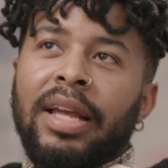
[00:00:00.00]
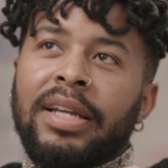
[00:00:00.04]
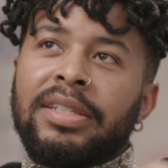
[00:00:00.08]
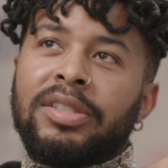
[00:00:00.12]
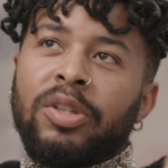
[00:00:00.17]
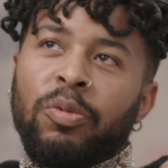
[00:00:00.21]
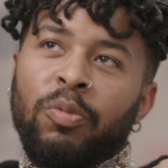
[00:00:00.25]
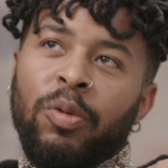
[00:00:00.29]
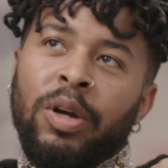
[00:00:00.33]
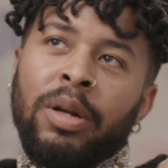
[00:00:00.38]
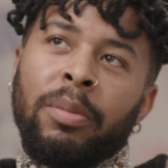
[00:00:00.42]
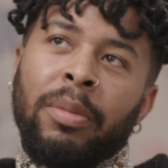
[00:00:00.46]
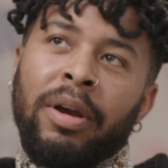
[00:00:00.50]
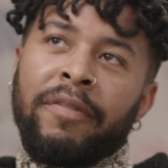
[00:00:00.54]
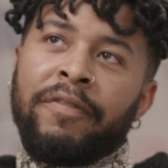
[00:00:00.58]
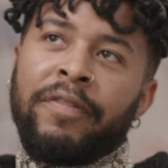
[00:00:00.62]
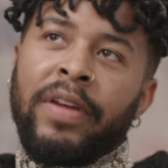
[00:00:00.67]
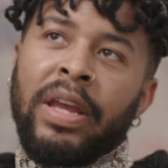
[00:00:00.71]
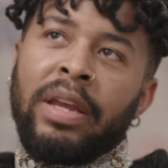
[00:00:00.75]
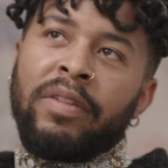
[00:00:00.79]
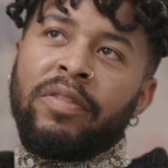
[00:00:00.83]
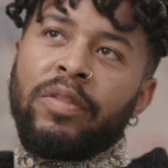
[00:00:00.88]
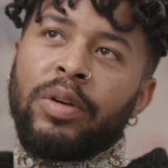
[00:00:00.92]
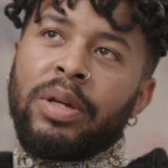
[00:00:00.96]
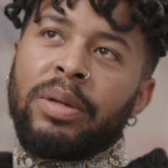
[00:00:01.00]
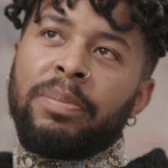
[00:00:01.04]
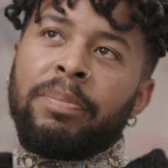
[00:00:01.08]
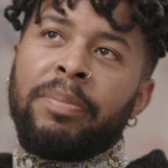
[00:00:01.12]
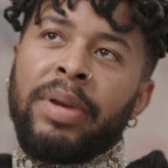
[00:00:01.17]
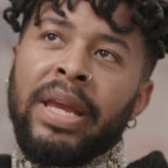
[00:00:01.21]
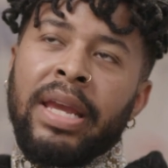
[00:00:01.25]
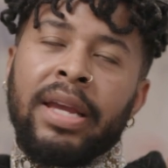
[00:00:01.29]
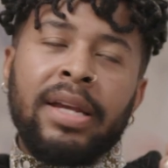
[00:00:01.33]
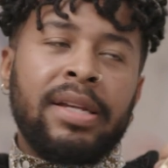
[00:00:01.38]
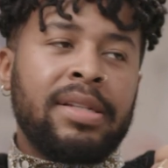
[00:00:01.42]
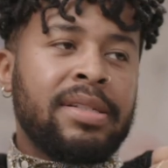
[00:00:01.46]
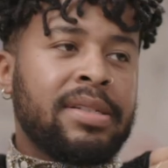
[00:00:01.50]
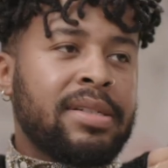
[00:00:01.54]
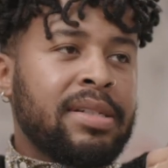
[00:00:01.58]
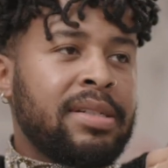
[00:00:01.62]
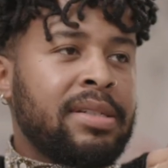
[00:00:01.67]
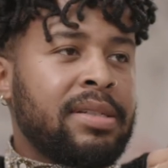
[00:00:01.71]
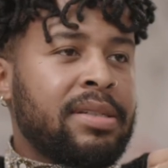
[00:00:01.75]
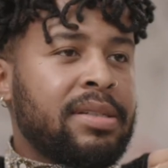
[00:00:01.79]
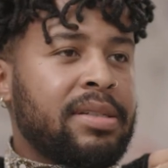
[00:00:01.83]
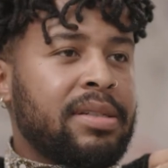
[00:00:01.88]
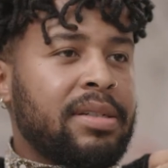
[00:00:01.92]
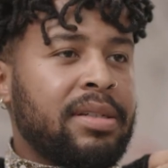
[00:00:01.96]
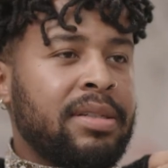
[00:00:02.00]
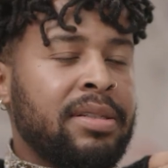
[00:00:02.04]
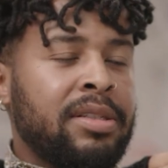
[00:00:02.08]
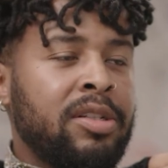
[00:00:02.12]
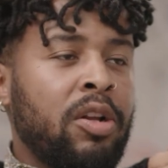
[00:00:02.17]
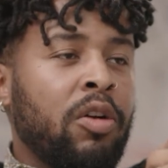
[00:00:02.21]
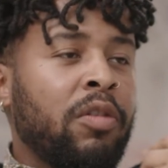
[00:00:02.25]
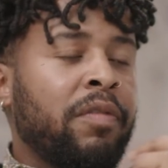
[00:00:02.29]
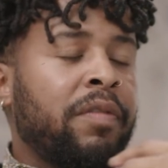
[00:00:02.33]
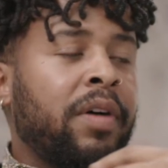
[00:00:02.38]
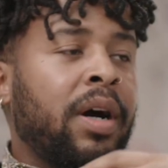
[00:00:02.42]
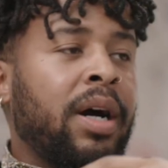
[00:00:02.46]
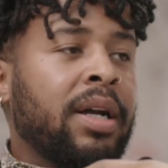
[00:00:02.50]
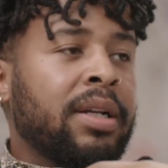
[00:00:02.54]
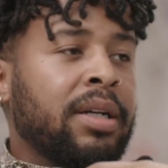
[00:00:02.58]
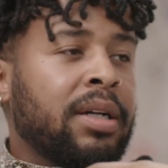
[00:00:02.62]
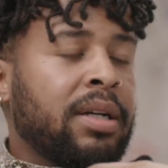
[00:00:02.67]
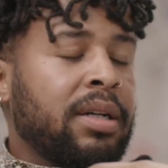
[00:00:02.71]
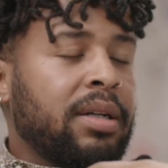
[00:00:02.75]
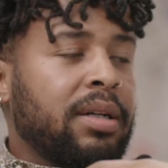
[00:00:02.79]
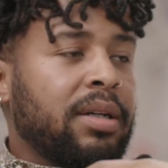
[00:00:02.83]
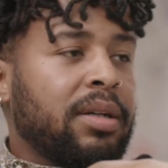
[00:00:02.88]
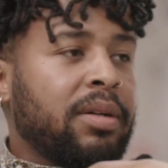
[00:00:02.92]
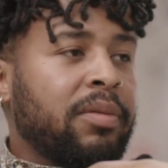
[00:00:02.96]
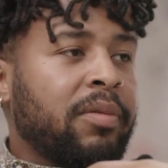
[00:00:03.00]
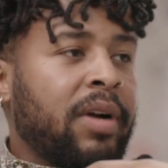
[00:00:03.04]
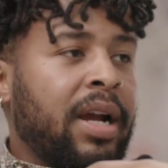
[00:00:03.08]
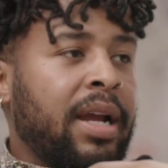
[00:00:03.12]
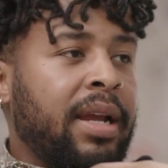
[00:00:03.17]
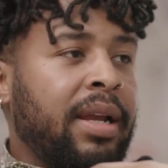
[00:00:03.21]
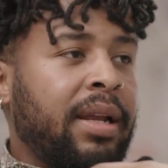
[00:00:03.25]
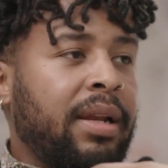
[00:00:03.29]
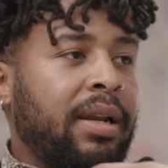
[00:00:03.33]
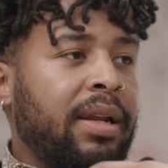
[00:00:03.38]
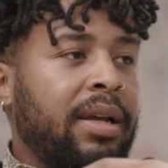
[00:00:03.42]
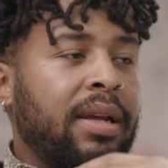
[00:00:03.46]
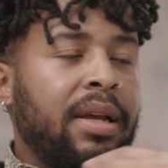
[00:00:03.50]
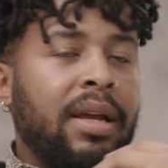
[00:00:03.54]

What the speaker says: so one of my favorite bands is Nirvana, right?